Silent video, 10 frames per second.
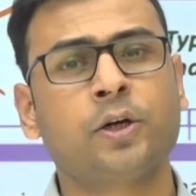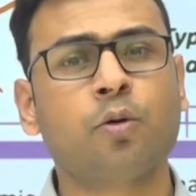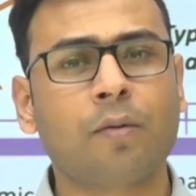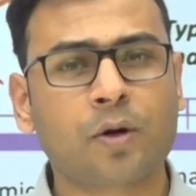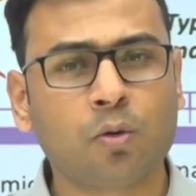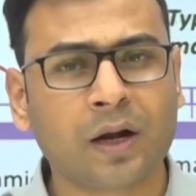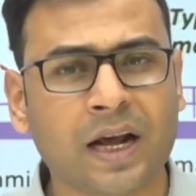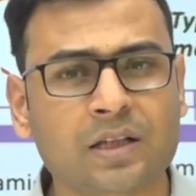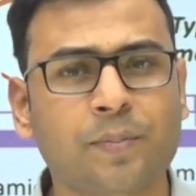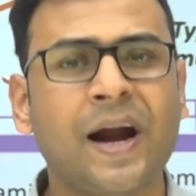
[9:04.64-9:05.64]
into our Google
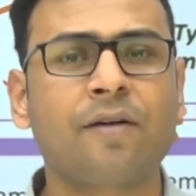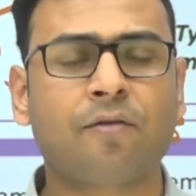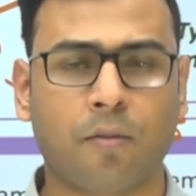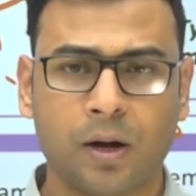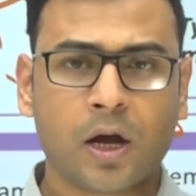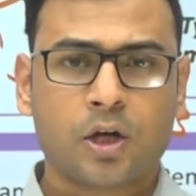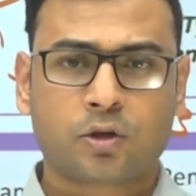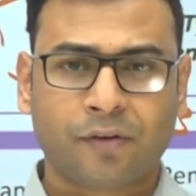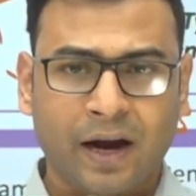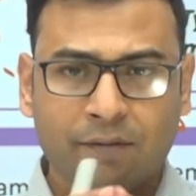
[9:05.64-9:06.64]
Ads platform.
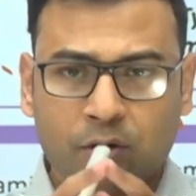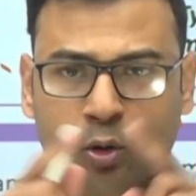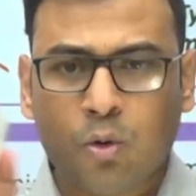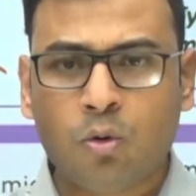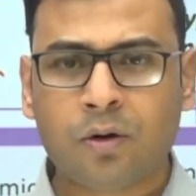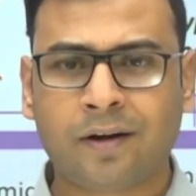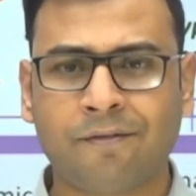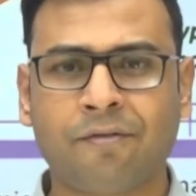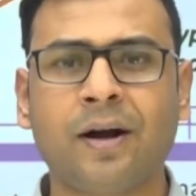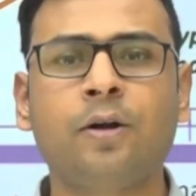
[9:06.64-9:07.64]
So we have two
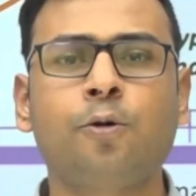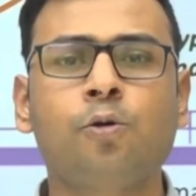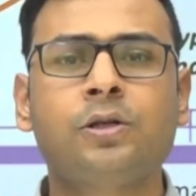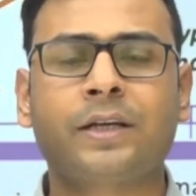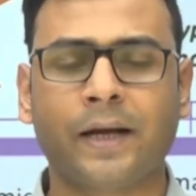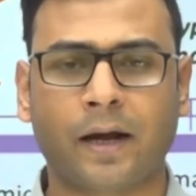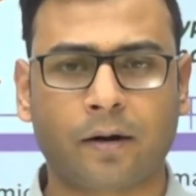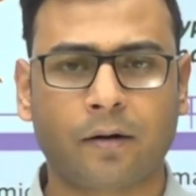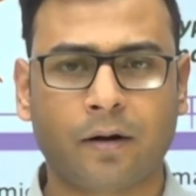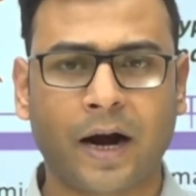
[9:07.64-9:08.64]
different tools here,
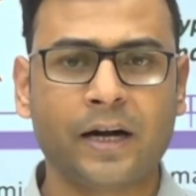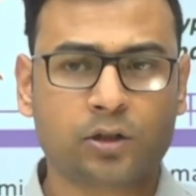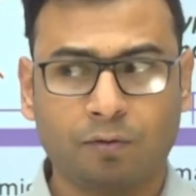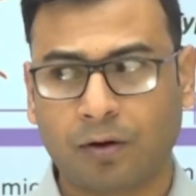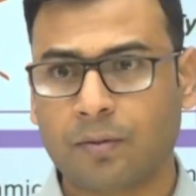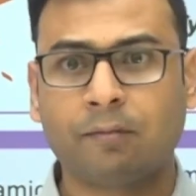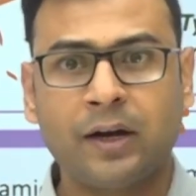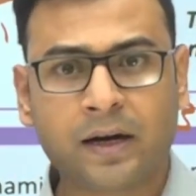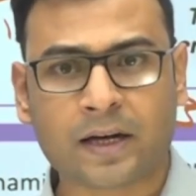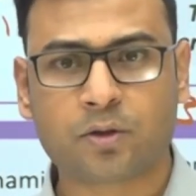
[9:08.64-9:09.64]
right? So from the
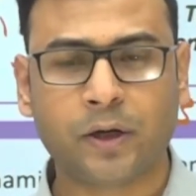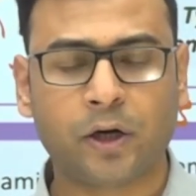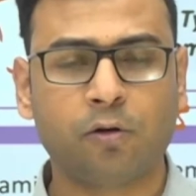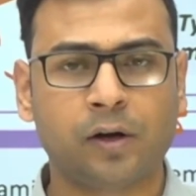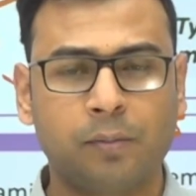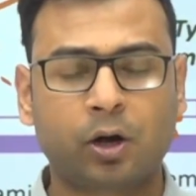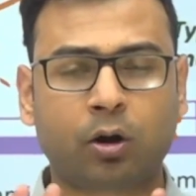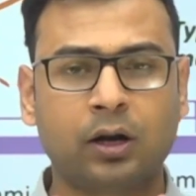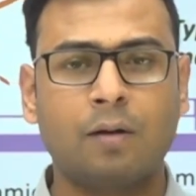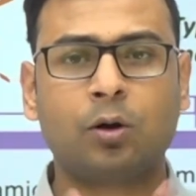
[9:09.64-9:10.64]
very next video, we'll be
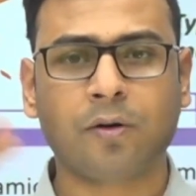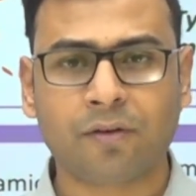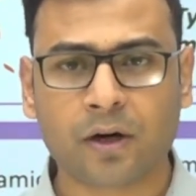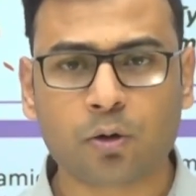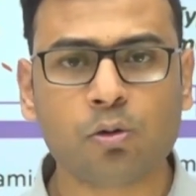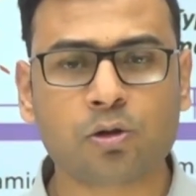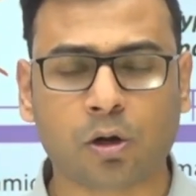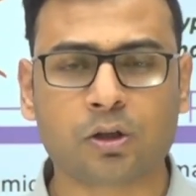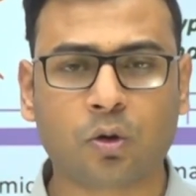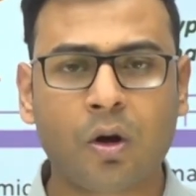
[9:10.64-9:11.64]
talking about different tools
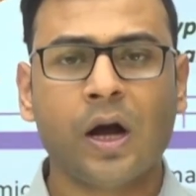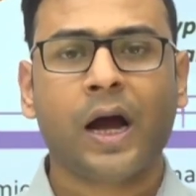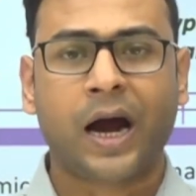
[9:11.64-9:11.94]
also.